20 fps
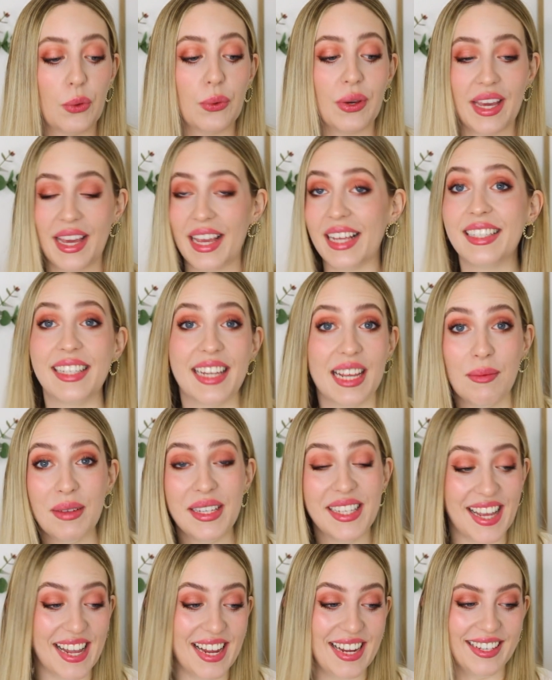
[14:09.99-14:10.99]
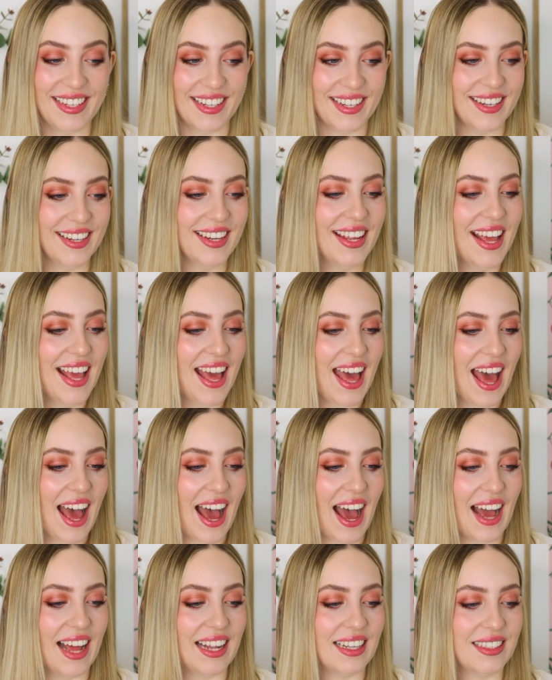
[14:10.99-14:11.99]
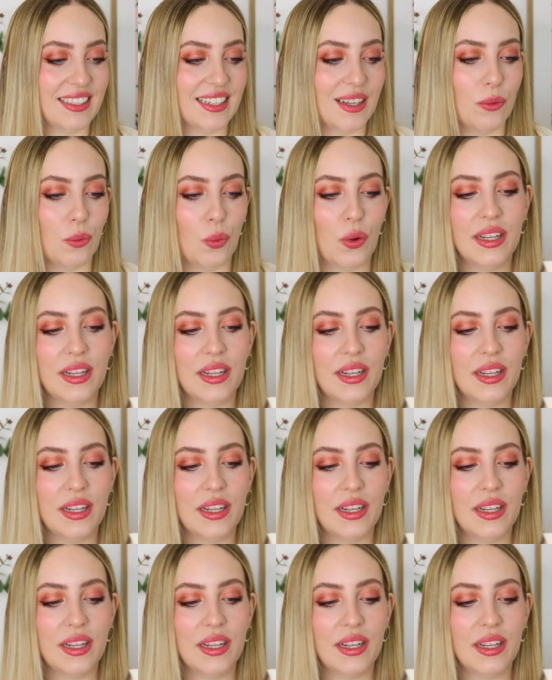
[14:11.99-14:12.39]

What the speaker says: Okay, his name is Aiden, and